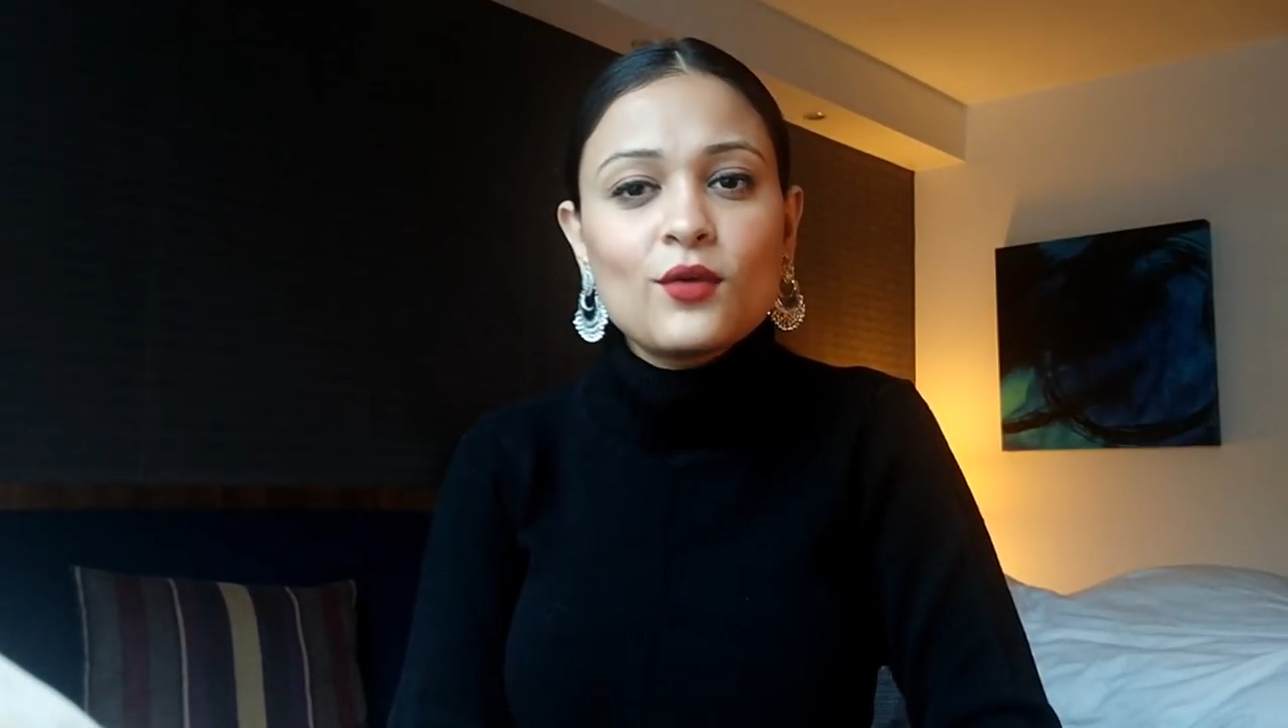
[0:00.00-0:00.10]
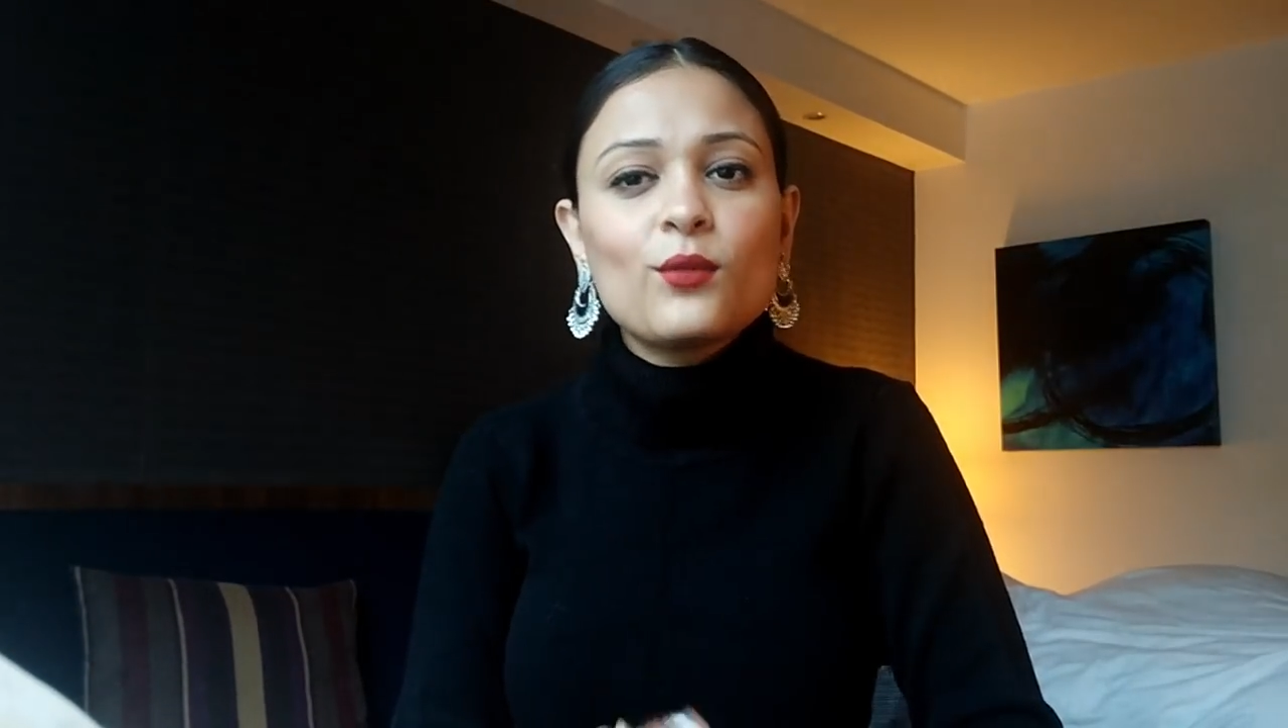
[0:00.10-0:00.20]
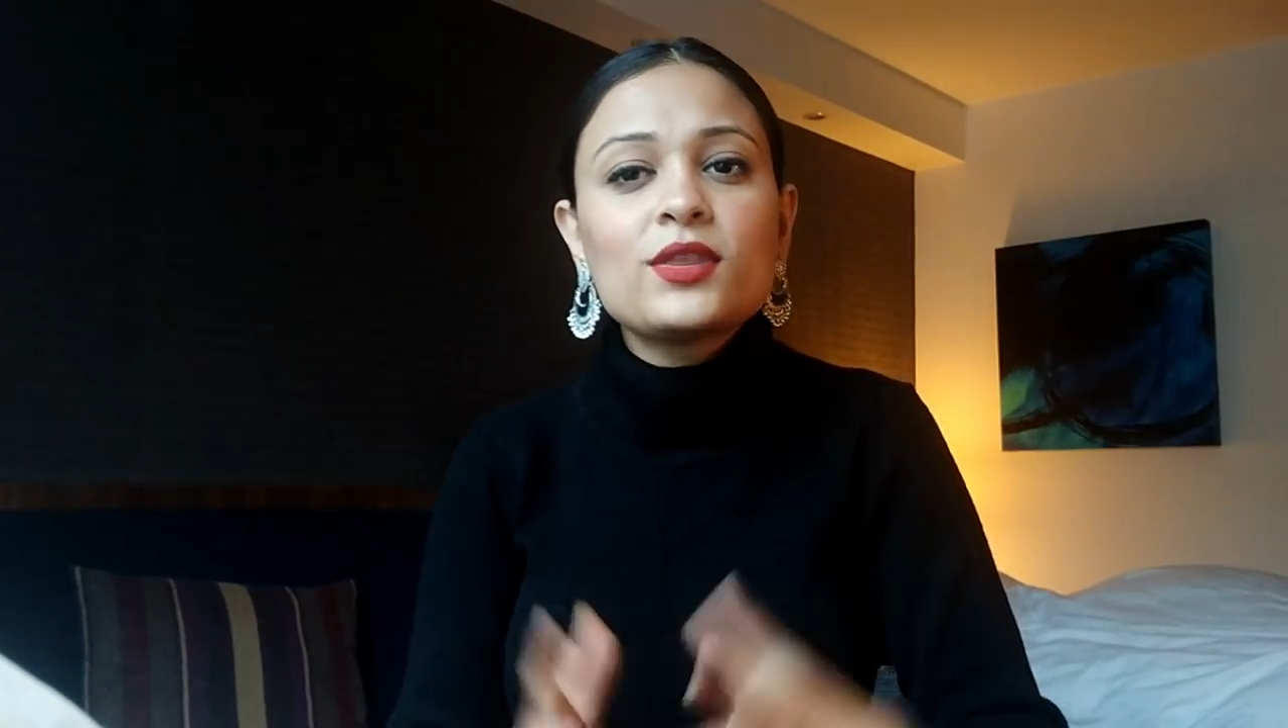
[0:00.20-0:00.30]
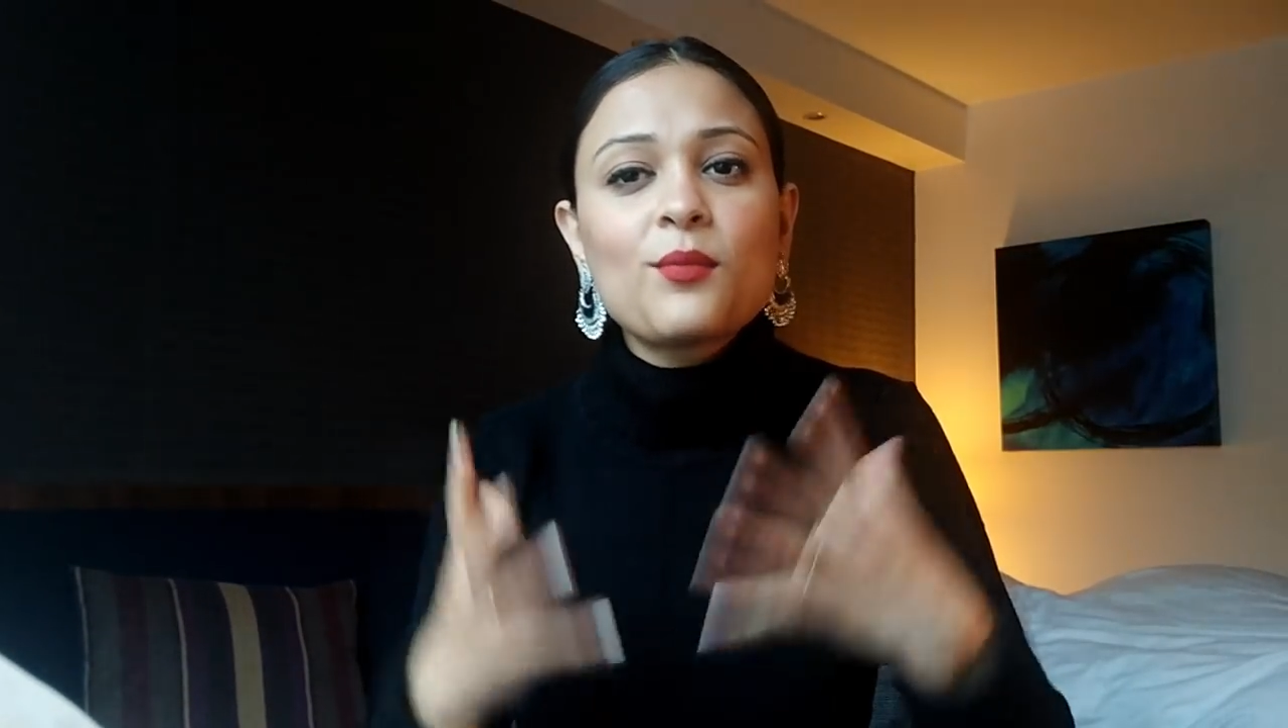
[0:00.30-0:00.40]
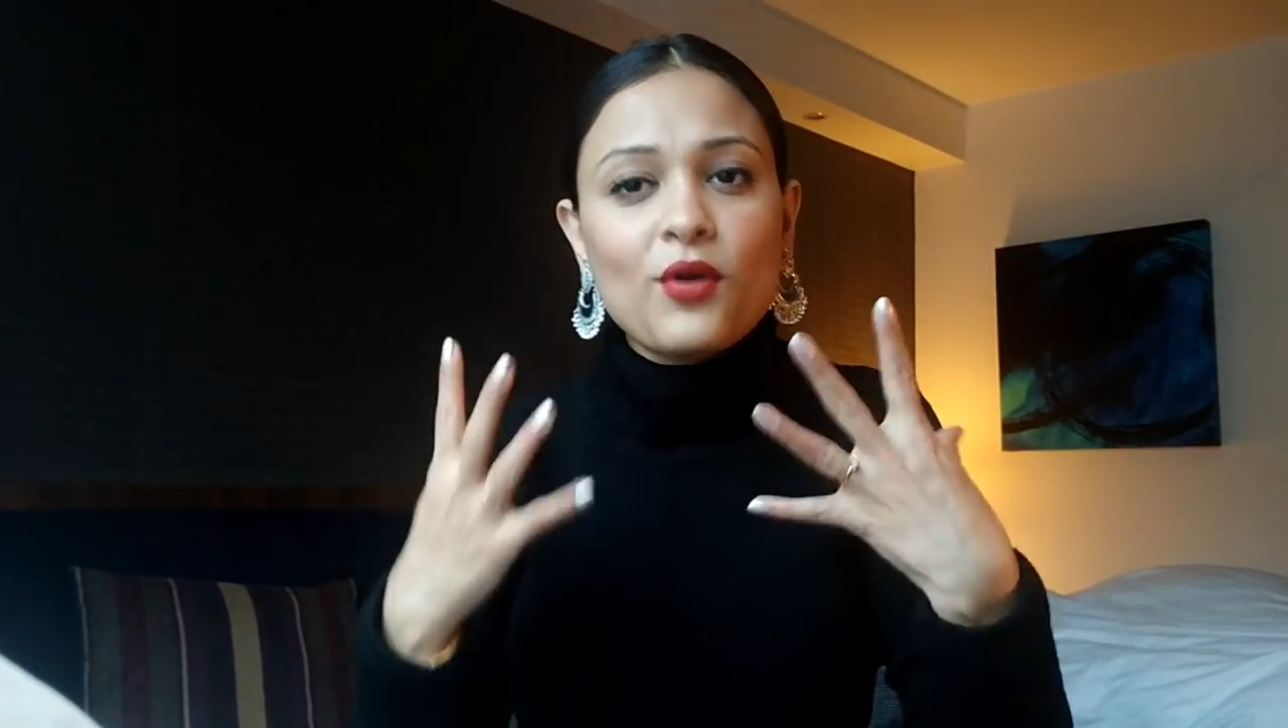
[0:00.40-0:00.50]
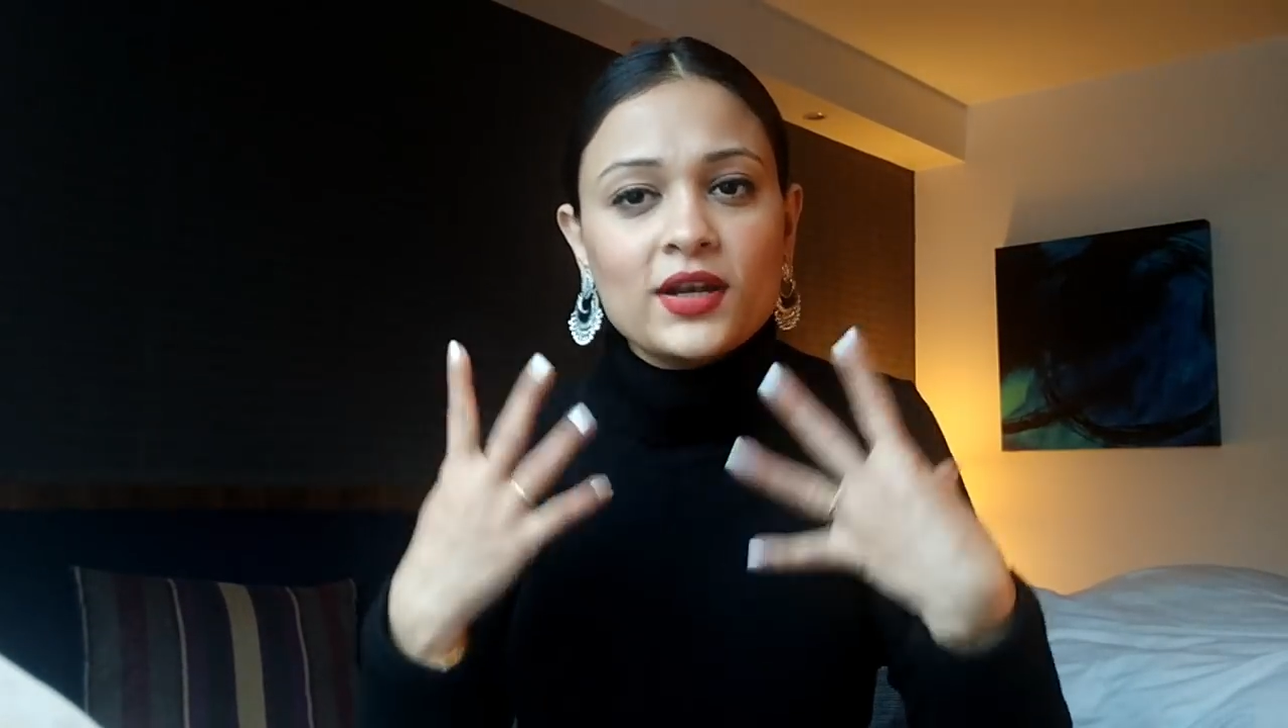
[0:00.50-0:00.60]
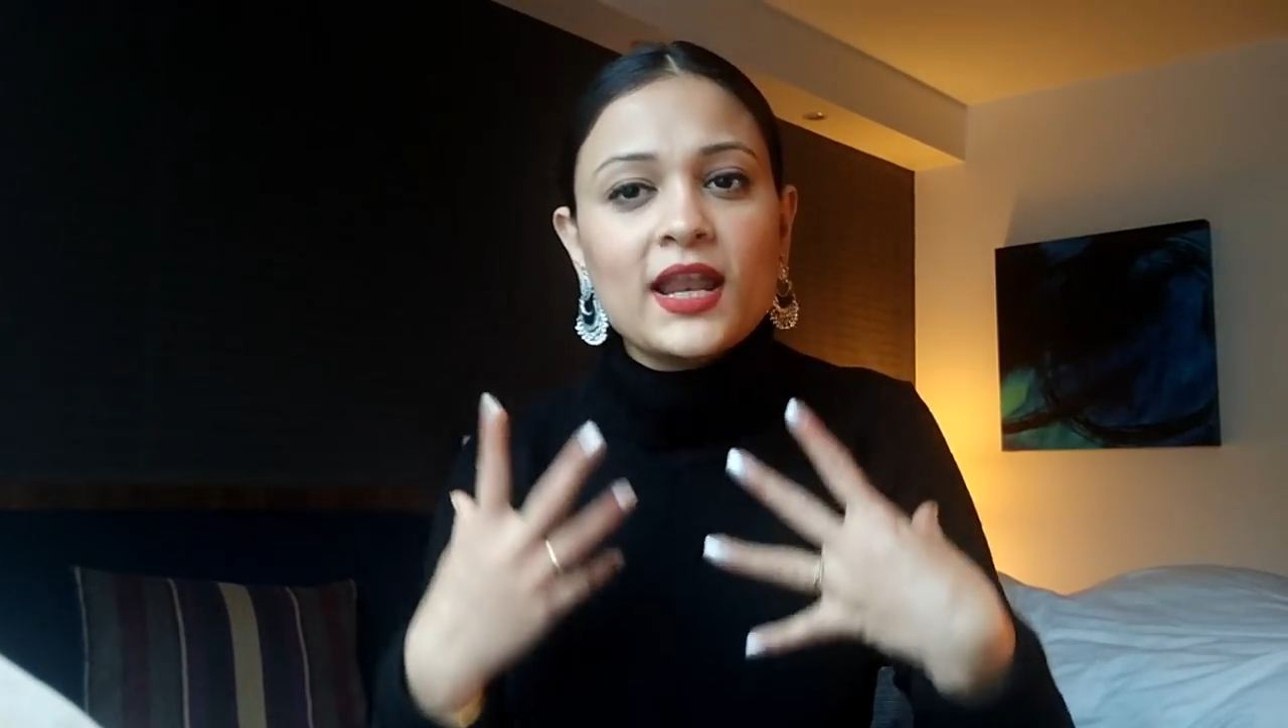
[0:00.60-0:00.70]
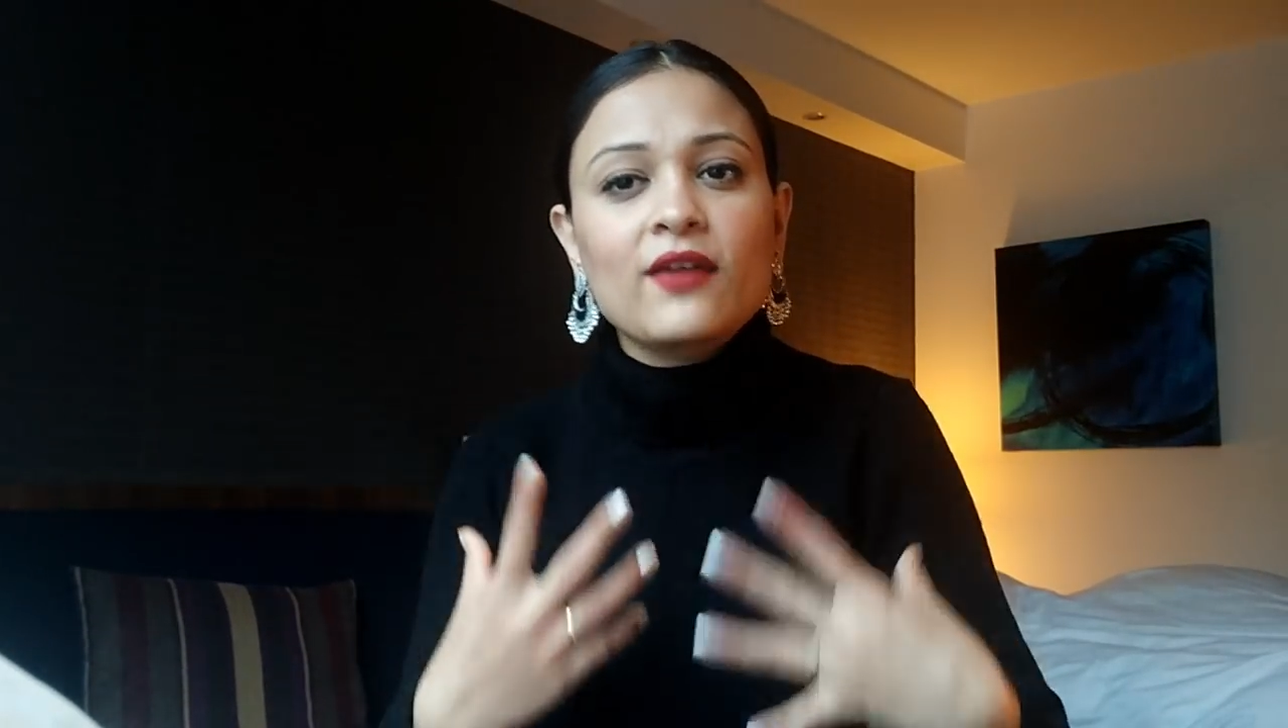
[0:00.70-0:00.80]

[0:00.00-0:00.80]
with the body